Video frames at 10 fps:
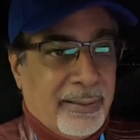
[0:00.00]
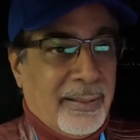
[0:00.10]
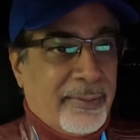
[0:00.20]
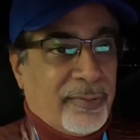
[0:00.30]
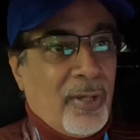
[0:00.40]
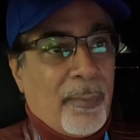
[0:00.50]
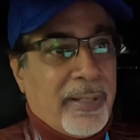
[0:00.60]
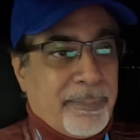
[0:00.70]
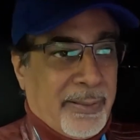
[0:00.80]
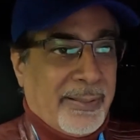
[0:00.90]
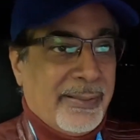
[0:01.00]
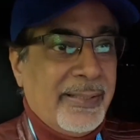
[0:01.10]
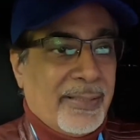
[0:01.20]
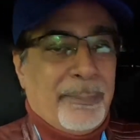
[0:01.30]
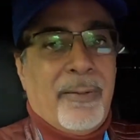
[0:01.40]
is so much better than
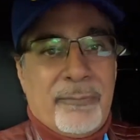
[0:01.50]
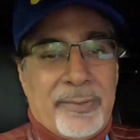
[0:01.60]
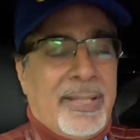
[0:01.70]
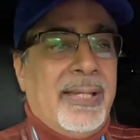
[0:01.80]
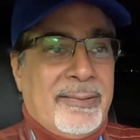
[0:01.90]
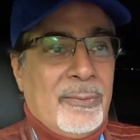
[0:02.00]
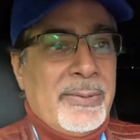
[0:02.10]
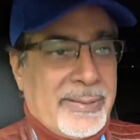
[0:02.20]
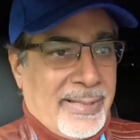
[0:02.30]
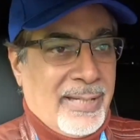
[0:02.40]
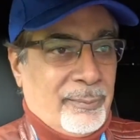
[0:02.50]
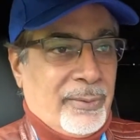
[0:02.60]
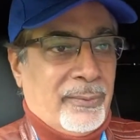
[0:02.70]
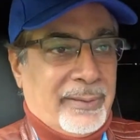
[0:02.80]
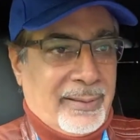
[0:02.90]
this. But of course, that's always the case with older